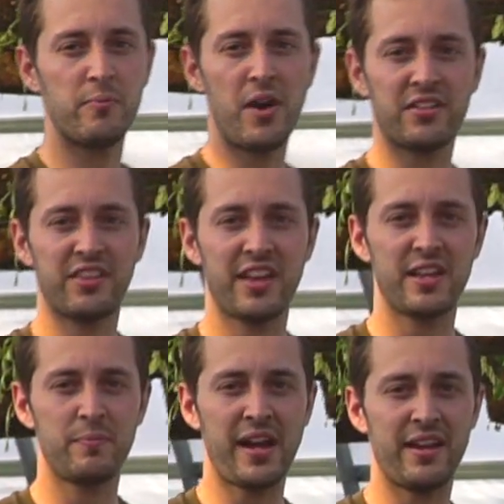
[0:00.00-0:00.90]
of moss
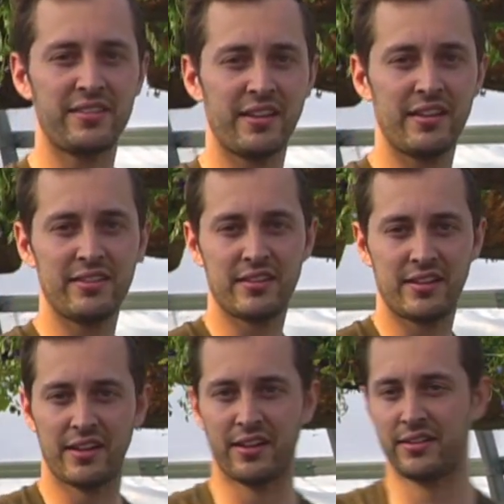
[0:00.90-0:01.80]
hanging baskets.
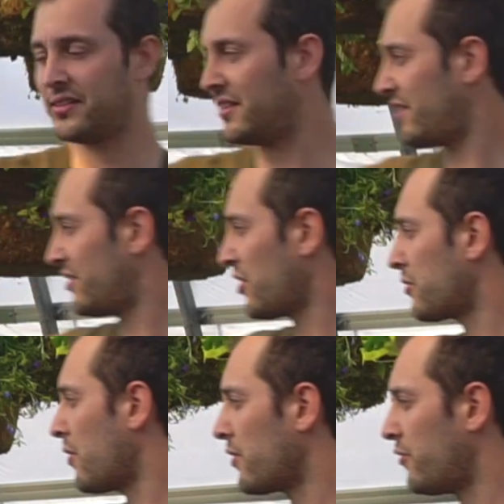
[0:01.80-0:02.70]
This is our
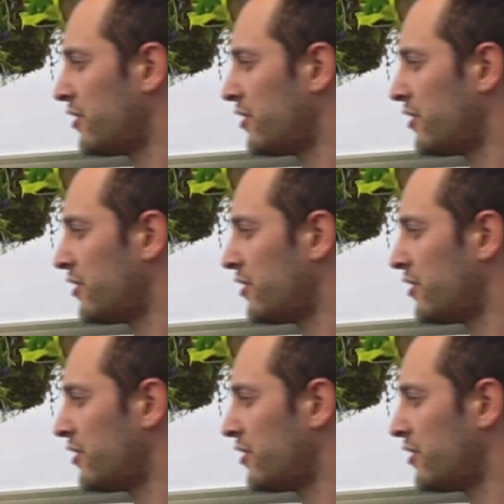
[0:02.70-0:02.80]
growing